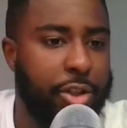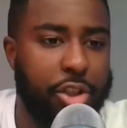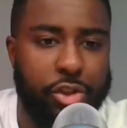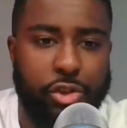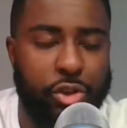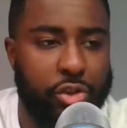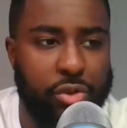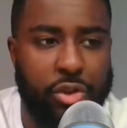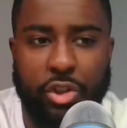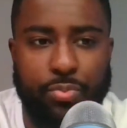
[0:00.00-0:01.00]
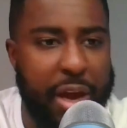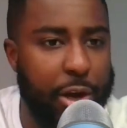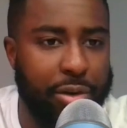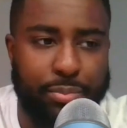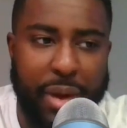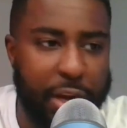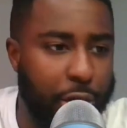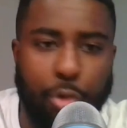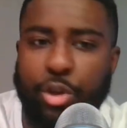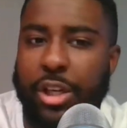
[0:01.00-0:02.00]
just
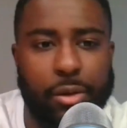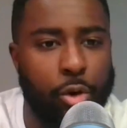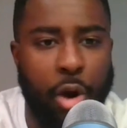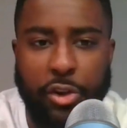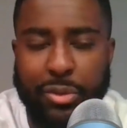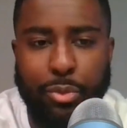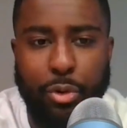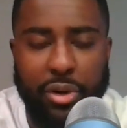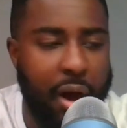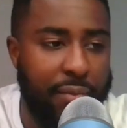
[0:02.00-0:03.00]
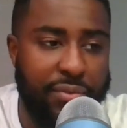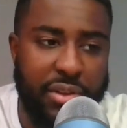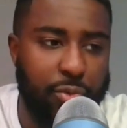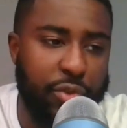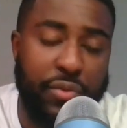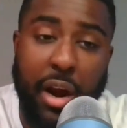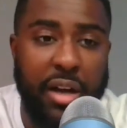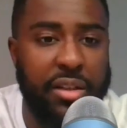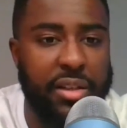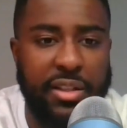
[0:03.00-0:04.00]
better coaching across the board. The offense was
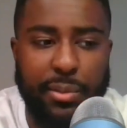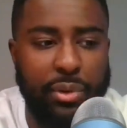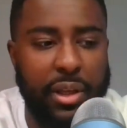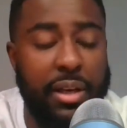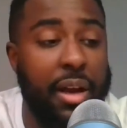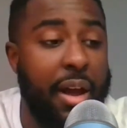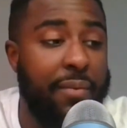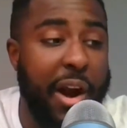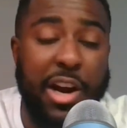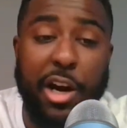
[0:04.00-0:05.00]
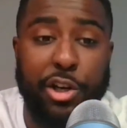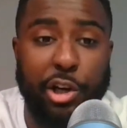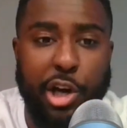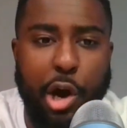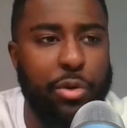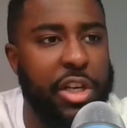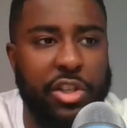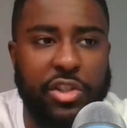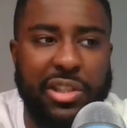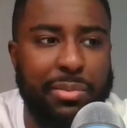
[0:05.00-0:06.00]
very undisciplined, very undercoached. It
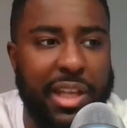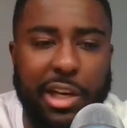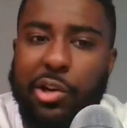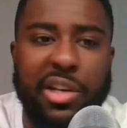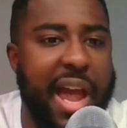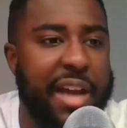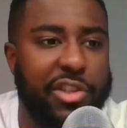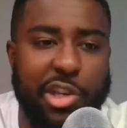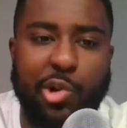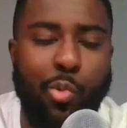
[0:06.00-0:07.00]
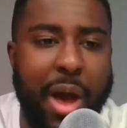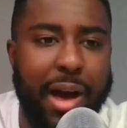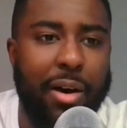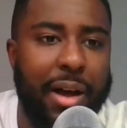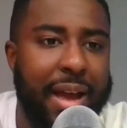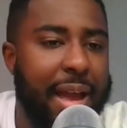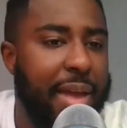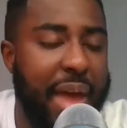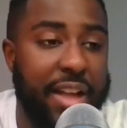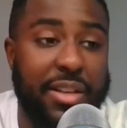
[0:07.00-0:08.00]
just seemed like they couldn't execute well,
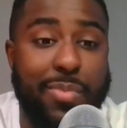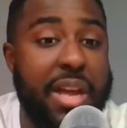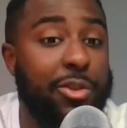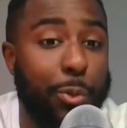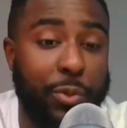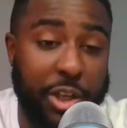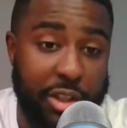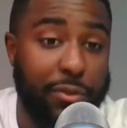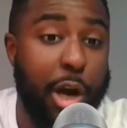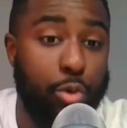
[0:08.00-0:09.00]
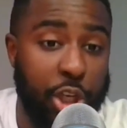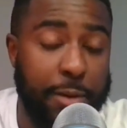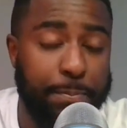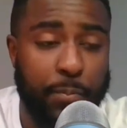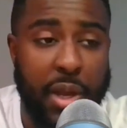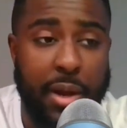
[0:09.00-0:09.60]
and that to me is a reflection of coaching